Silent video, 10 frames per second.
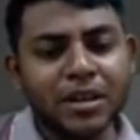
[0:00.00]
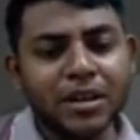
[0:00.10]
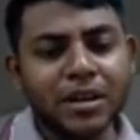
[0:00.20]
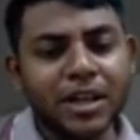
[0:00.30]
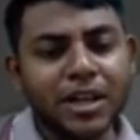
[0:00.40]

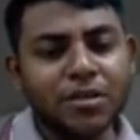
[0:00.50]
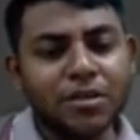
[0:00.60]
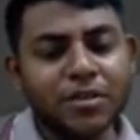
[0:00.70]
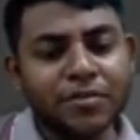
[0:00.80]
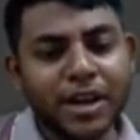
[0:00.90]
the
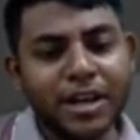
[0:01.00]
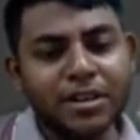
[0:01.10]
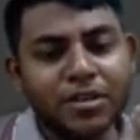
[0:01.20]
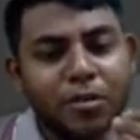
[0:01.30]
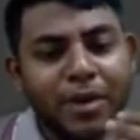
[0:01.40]

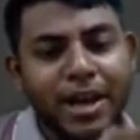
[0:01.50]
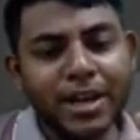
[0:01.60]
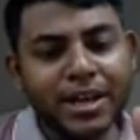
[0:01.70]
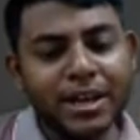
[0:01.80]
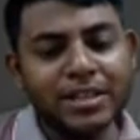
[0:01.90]
denotified
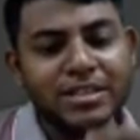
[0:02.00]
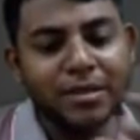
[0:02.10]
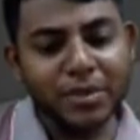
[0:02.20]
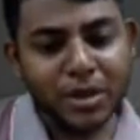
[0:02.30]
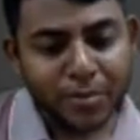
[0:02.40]
nomadic
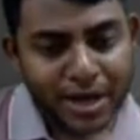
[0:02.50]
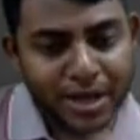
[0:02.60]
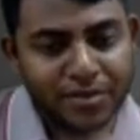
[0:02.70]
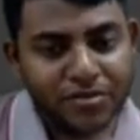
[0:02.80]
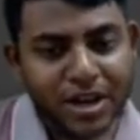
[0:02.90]
and
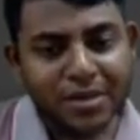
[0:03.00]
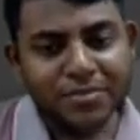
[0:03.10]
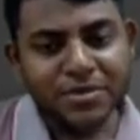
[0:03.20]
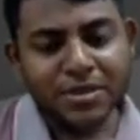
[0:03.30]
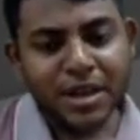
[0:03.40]
semi-nomadic
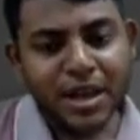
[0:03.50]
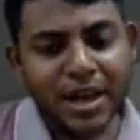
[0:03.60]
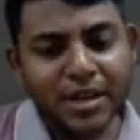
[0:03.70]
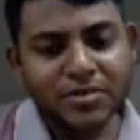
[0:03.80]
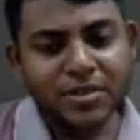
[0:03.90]
tribes,
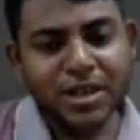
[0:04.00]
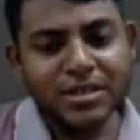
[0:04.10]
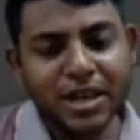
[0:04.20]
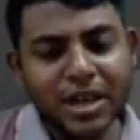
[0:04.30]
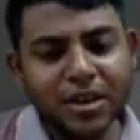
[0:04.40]
as
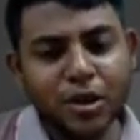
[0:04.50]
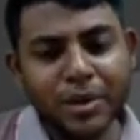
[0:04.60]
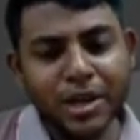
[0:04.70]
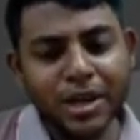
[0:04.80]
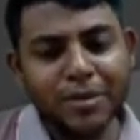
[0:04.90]
well as the
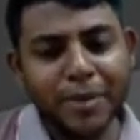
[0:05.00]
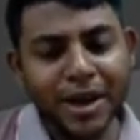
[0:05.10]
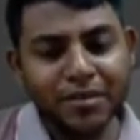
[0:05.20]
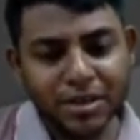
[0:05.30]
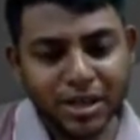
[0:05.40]

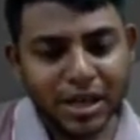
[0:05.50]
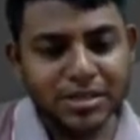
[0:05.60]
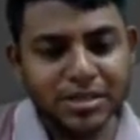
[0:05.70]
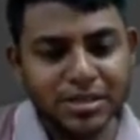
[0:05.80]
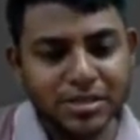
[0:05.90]
economically
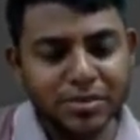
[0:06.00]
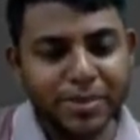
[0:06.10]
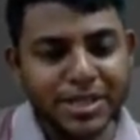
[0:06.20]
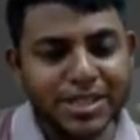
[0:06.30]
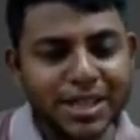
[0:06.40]
backward classes.
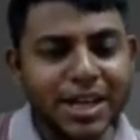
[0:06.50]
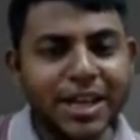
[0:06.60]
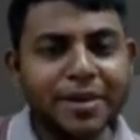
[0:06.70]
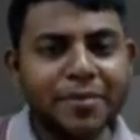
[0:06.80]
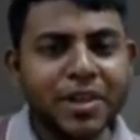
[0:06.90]
So
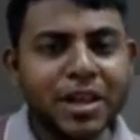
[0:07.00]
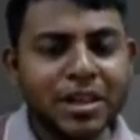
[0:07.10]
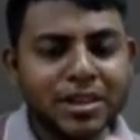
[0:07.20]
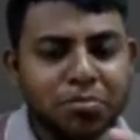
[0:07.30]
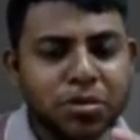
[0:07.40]
basically,
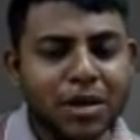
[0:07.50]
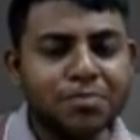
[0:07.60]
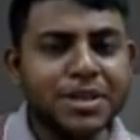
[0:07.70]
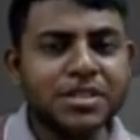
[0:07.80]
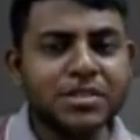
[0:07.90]
the
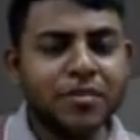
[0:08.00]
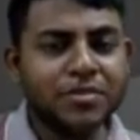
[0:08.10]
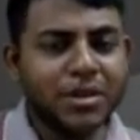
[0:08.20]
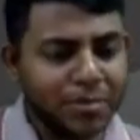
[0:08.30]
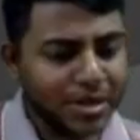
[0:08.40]

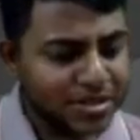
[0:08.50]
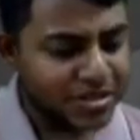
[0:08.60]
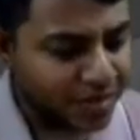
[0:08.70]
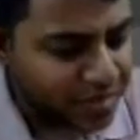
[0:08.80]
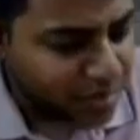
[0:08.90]
purpose of the
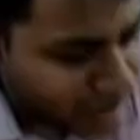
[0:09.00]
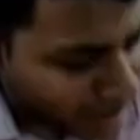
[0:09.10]
Ministry